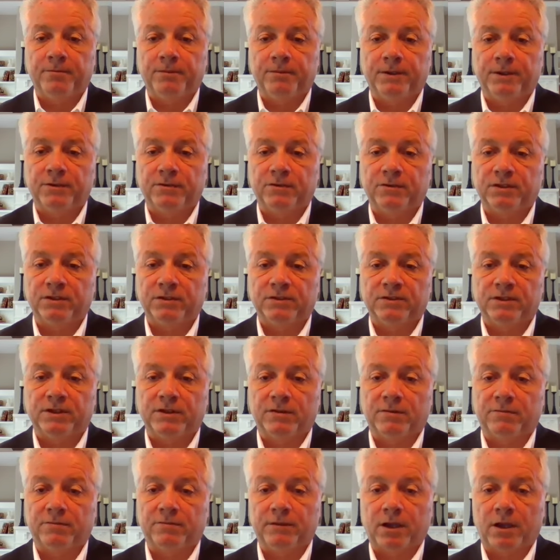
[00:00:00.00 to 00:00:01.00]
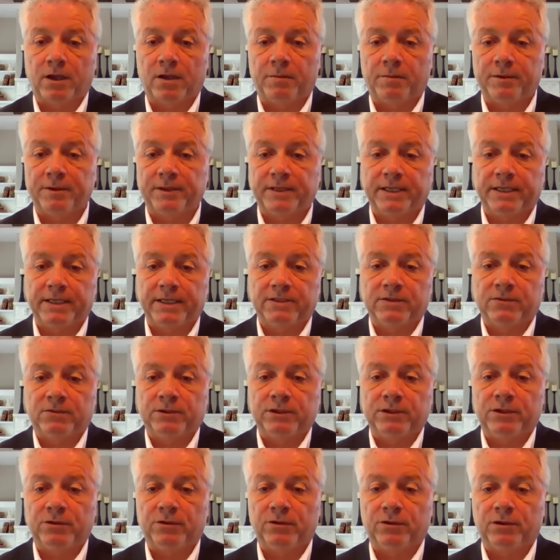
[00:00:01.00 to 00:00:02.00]
They're just the common things that we
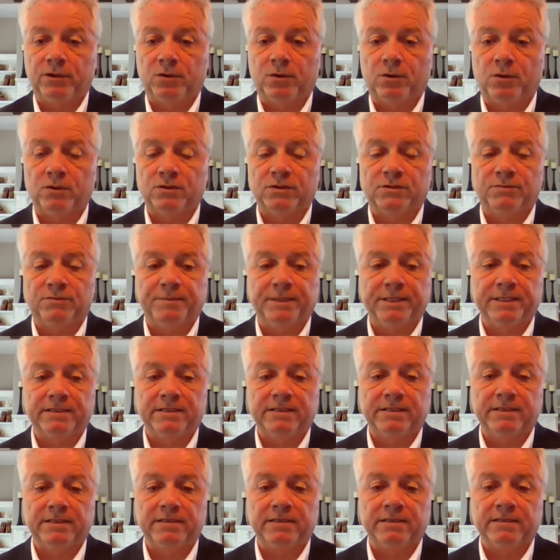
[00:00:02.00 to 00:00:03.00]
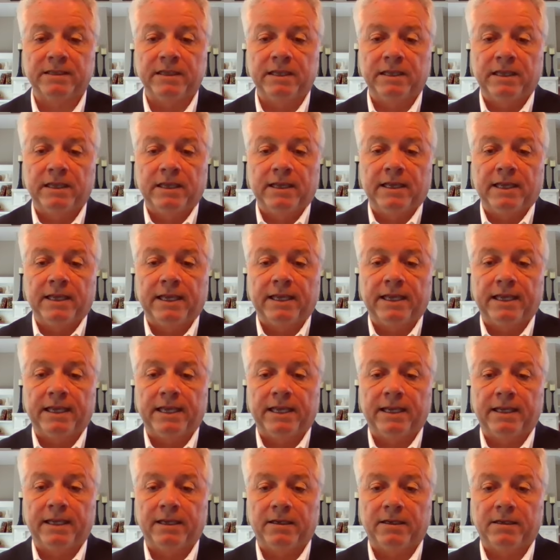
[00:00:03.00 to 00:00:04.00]
do in the course of business,
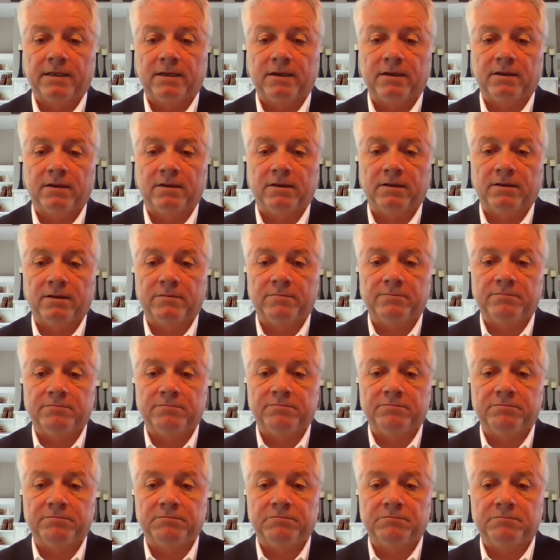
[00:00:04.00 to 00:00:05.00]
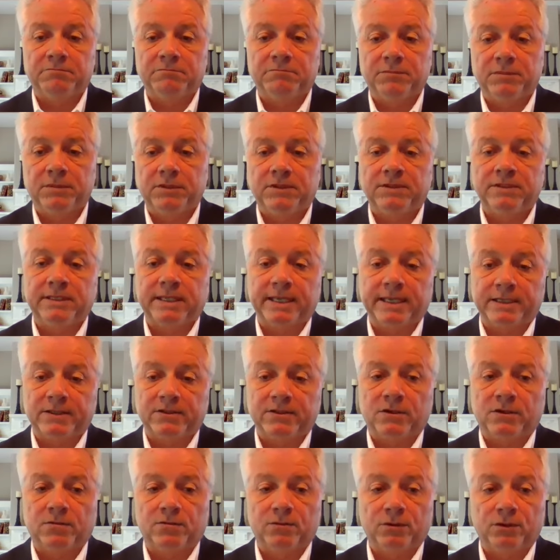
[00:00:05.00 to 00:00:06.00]
and the stakes
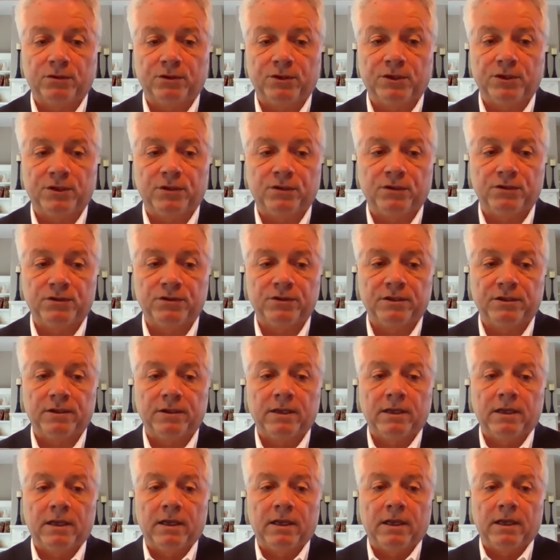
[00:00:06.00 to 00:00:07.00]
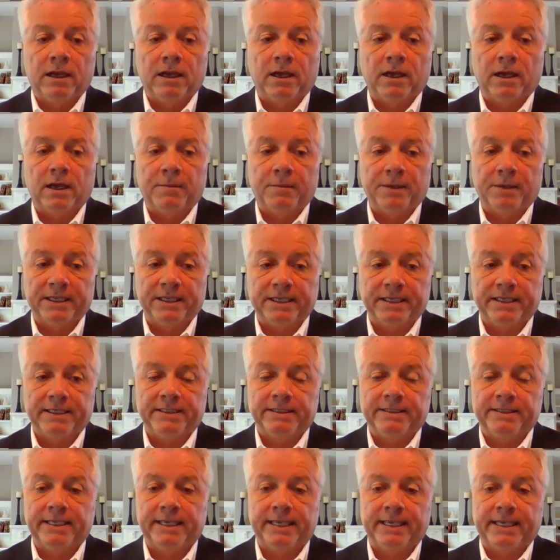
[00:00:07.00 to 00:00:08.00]
aren't real huge.
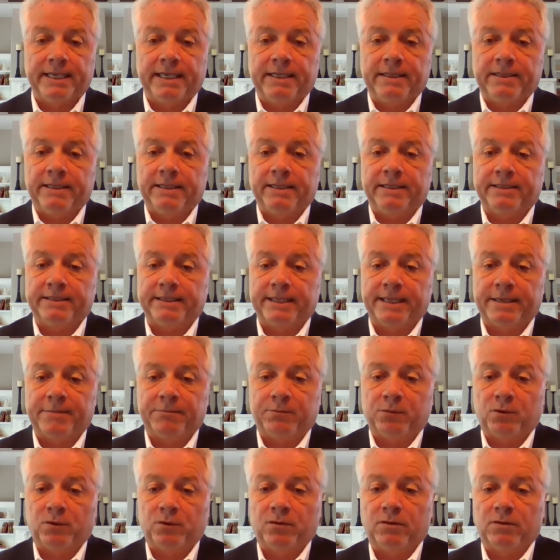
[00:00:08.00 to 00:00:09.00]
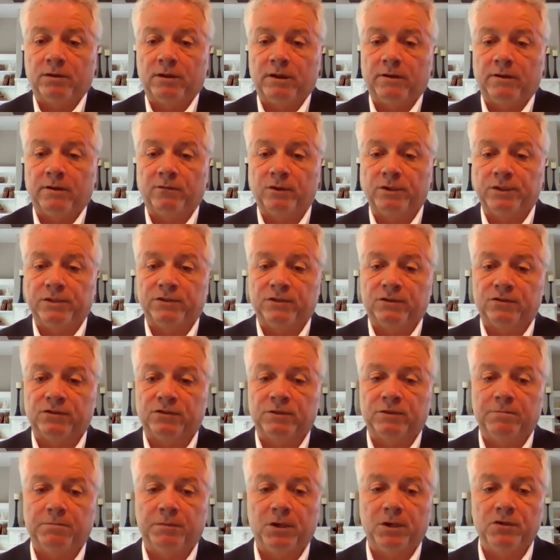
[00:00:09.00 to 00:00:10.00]
Again, taking the example of research
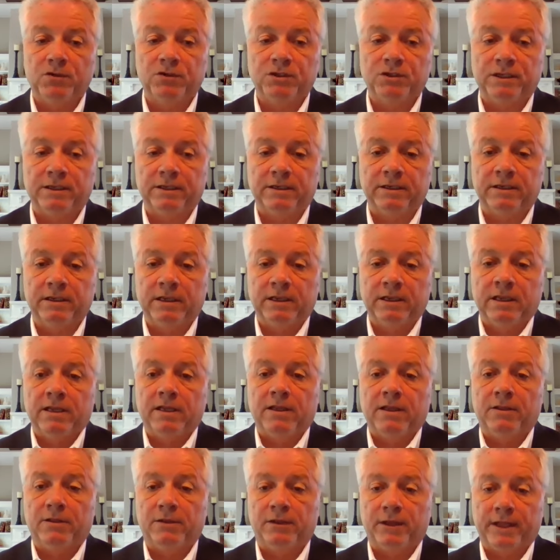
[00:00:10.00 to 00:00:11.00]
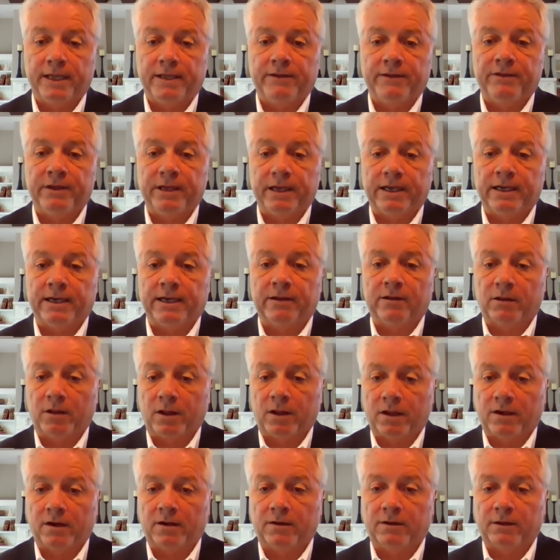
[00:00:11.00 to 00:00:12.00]
and motion, they've got a
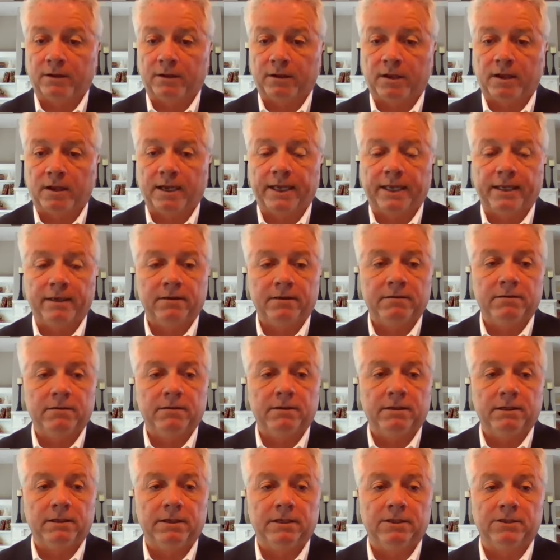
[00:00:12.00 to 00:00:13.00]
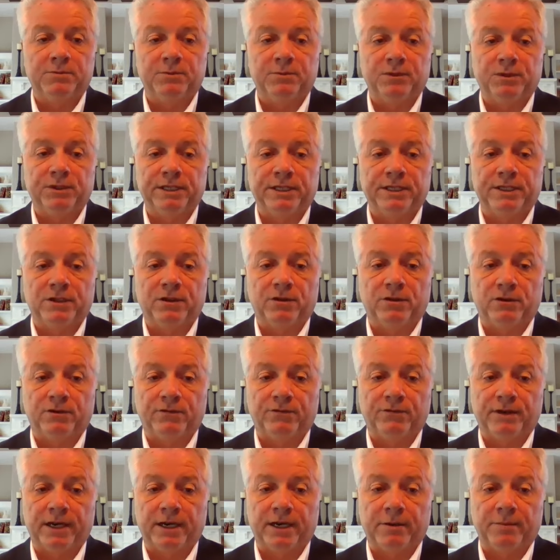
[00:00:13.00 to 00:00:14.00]
lot on the line in this particular
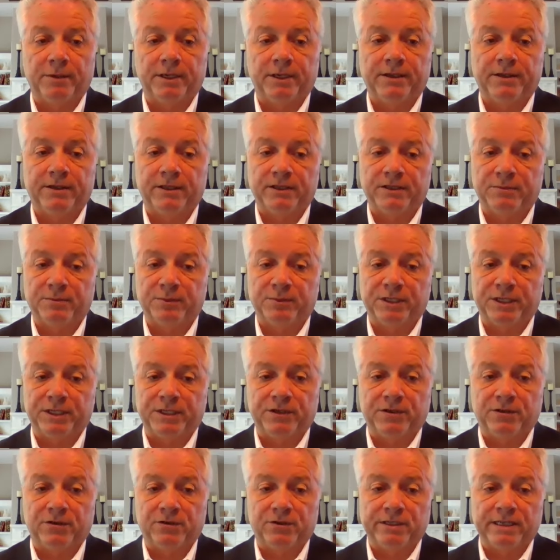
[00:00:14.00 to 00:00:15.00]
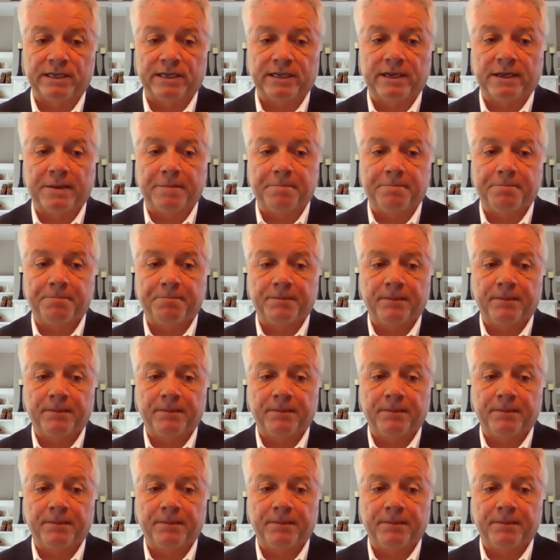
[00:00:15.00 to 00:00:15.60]
environment at this particular time.